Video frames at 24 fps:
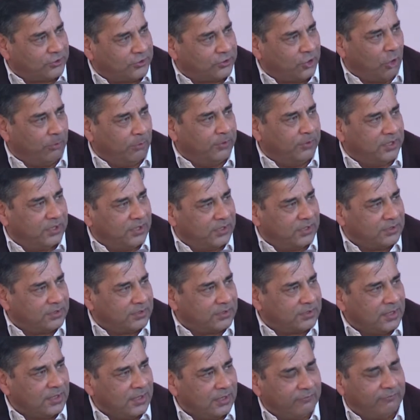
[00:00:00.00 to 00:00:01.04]

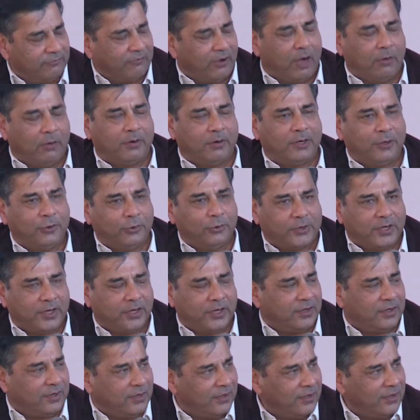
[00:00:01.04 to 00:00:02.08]
dominant,
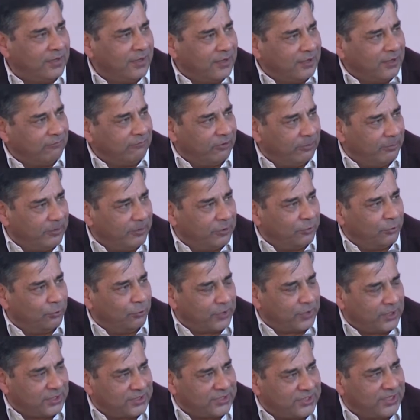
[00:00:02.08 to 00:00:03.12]
forward-looking women who
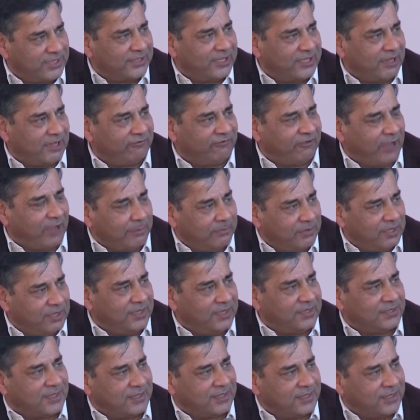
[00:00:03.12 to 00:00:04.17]
can take their
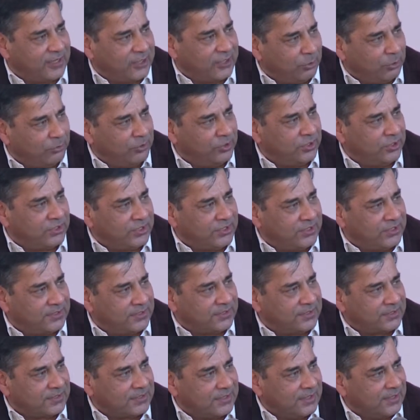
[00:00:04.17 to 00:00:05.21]
families and their
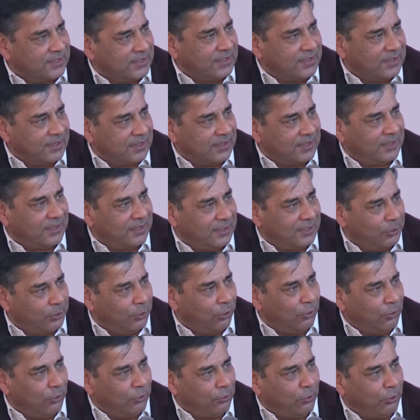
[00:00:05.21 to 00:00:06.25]
communities
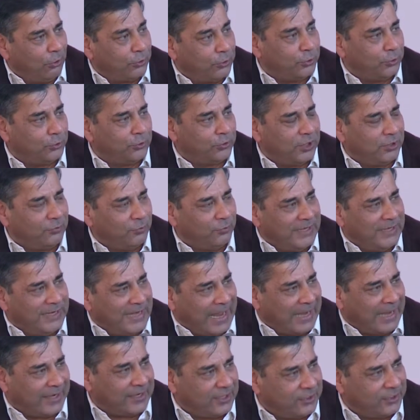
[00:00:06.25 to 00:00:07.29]
along, or do you think we
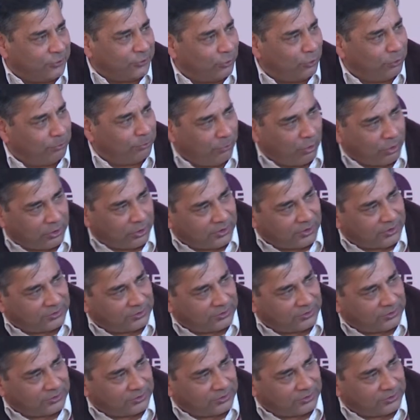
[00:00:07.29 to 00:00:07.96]
lack in role models?